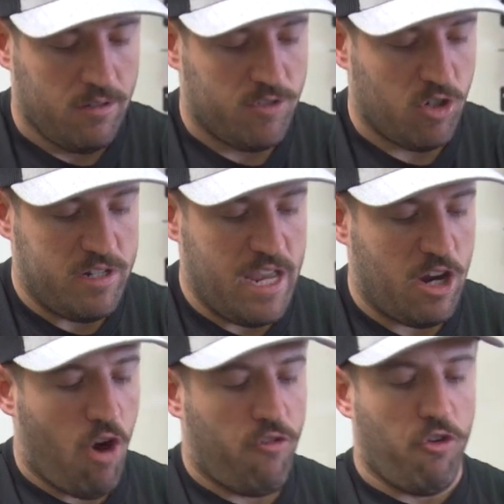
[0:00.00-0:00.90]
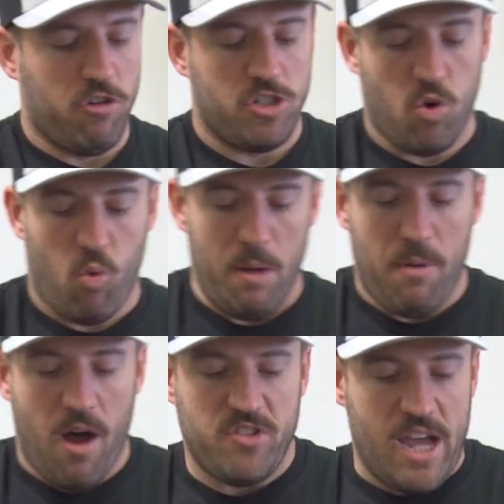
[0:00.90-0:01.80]
So we're gonna take our first wipe
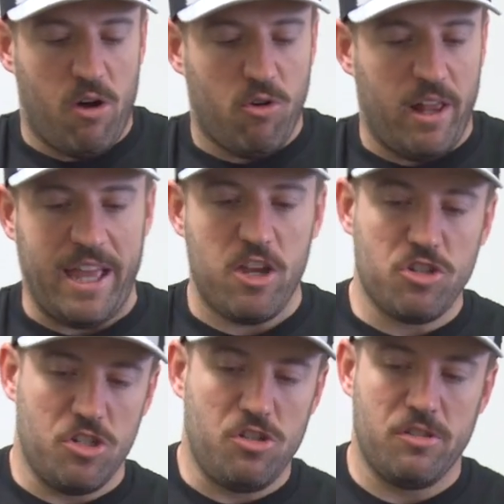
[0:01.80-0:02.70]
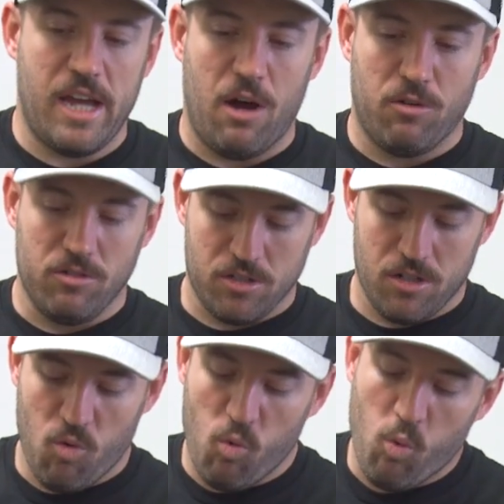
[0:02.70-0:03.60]
off towel. I like using two towels.
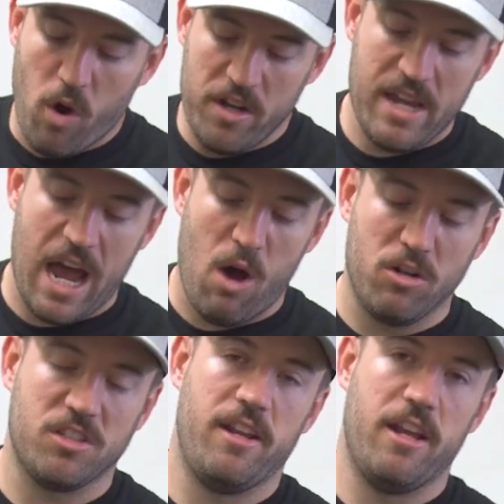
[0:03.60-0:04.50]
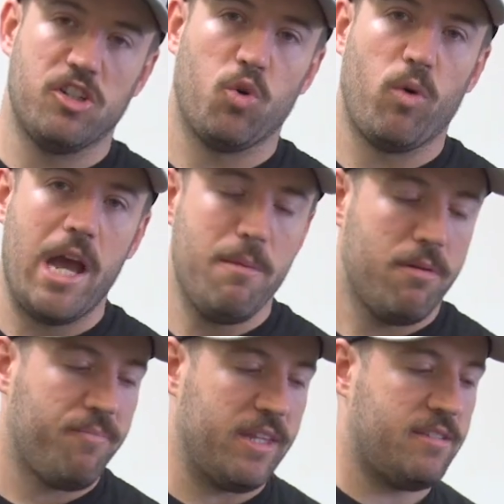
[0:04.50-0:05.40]
One towel is an initial wipe,
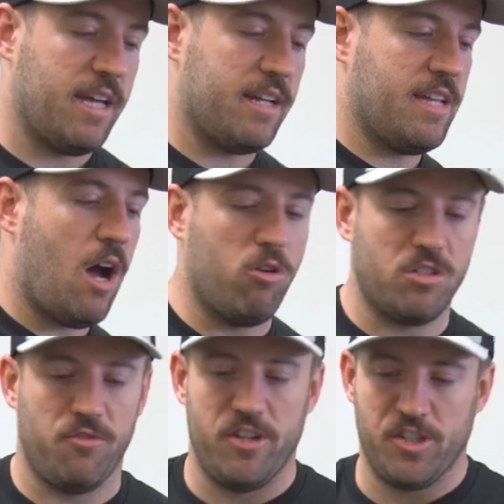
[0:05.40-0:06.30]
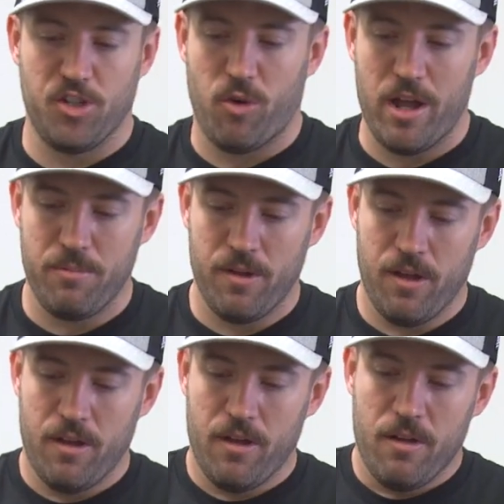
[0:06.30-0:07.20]
the second towel is a finishing wipe.
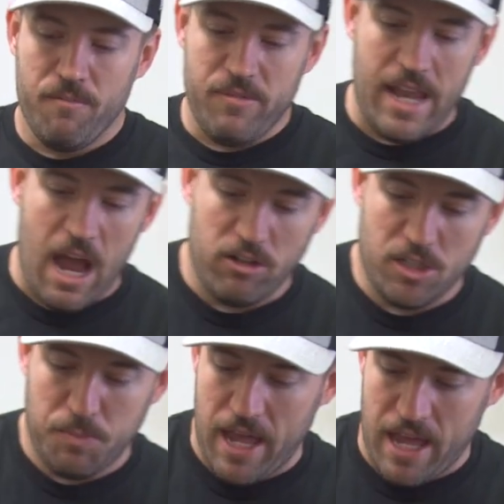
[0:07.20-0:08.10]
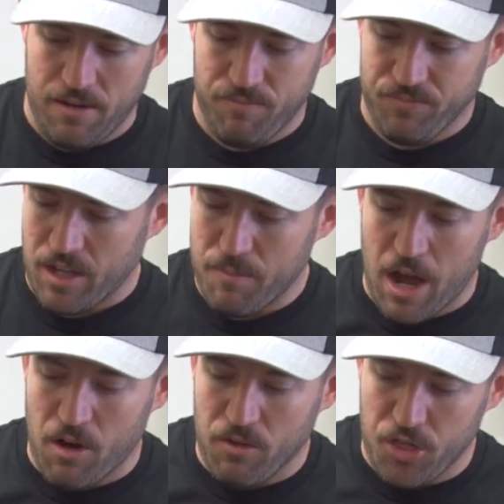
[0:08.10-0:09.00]
Now it's been
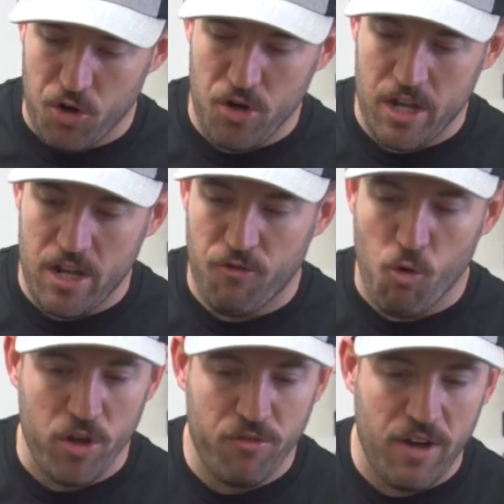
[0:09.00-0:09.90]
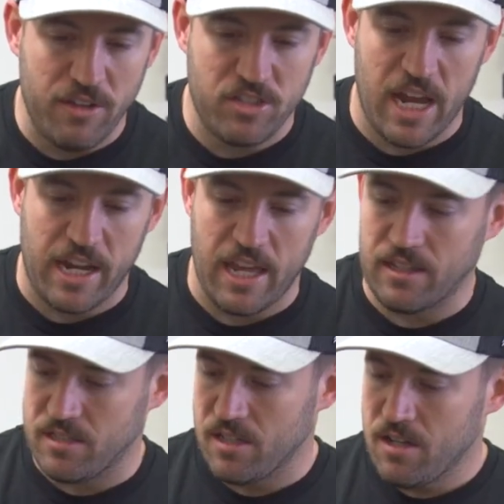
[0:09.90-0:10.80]
about 30, 45
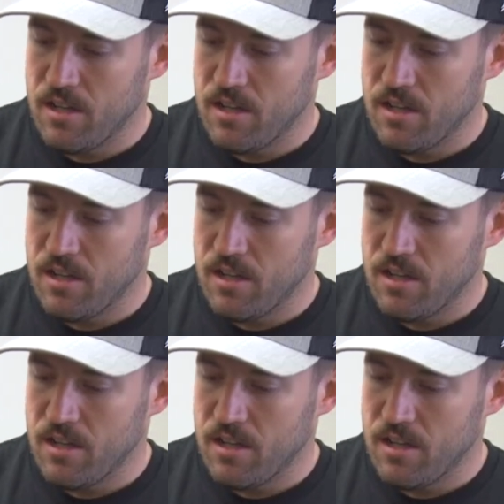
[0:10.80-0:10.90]
seconds.